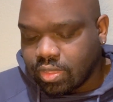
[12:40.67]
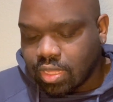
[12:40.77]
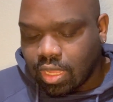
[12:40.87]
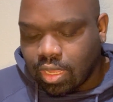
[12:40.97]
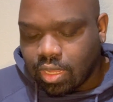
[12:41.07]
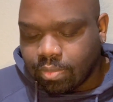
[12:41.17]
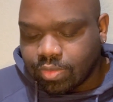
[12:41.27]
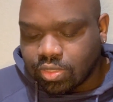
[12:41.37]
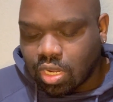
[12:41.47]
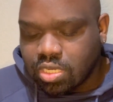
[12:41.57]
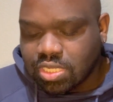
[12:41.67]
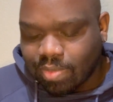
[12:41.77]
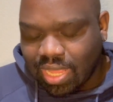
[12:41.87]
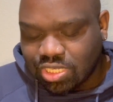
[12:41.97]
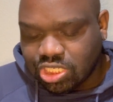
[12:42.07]
um, the daughter's
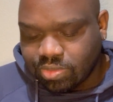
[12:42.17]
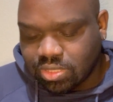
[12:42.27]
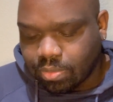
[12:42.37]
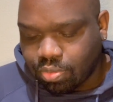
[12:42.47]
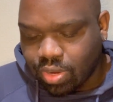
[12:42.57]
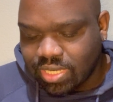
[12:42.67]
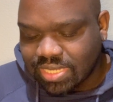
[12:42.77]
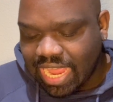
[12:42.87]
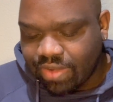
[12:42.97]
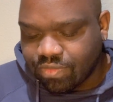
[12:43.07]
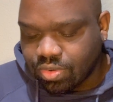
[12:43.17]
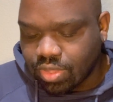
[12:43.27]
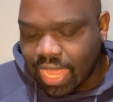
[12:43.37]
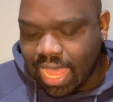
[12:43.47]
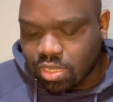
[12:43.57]
talking about how she was depressed after
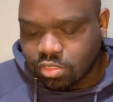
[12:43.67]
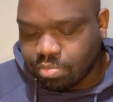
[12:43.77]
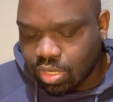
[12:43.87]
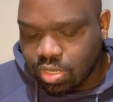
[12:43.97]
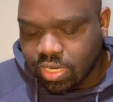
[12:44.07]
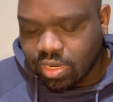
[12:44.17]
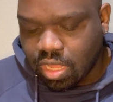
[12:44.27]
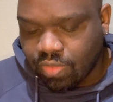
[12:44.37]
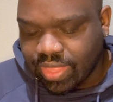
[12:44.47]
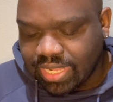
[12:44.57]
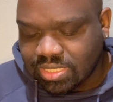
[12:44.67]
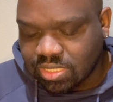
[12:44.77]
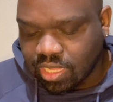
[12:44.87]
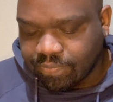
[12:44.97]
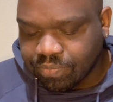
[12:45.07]
the house burned and all that
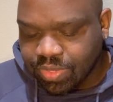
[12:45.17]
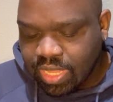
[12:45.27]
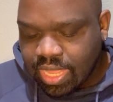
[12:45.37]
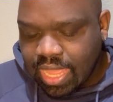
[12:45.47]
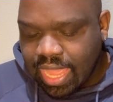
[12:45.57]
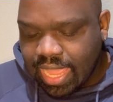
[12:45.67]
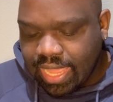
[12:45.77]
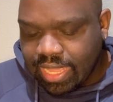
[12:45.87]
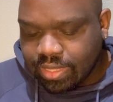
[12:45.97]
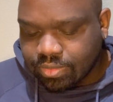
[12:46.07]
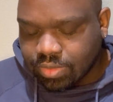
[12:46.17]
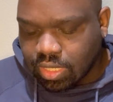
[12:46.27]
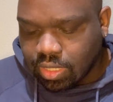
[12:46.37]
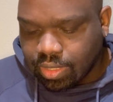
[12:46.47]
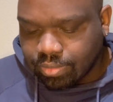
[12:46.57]
stuff. And
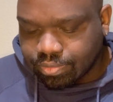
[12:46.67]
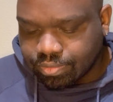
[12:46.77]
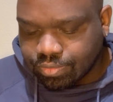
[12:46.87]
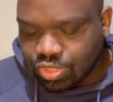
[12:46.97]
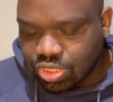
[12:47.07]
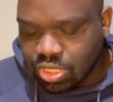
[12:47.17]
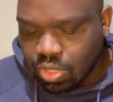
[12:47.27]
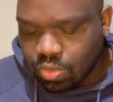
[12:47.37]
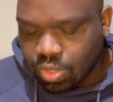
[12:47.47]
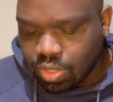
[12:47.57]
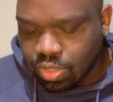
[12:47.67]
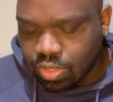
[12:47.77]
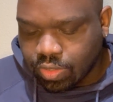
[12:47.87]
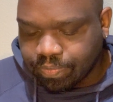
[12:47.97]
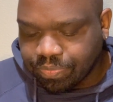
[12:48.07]
um, she told
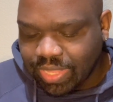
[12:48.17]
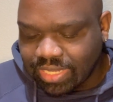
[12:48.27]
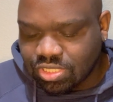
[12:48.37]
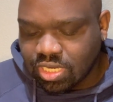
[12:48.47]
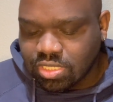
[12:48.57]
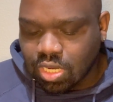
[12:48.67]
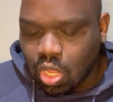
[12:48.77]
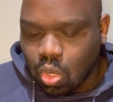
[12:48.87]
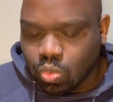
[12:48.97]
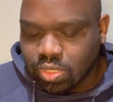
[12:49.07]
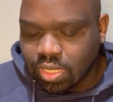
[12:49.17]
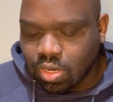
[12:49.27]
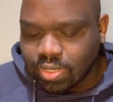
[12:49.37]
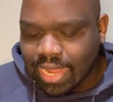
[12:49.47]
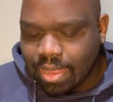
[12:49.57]
her that she doesn't hold
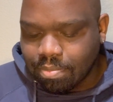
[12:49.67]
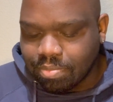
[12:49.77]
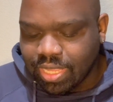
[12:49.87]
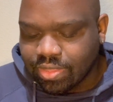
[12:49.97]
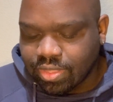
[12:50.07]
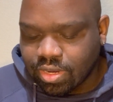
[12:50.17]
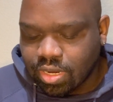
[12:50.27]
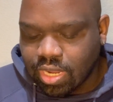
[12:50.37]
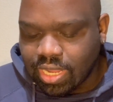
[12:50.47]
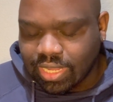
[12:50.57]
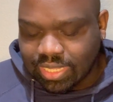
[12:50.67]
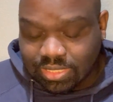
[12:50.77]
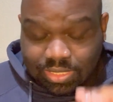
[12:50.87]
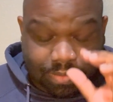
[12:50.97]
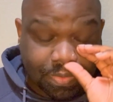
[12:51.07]
her not being there
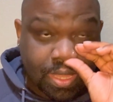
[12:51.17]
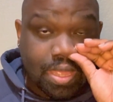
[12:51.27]
against them.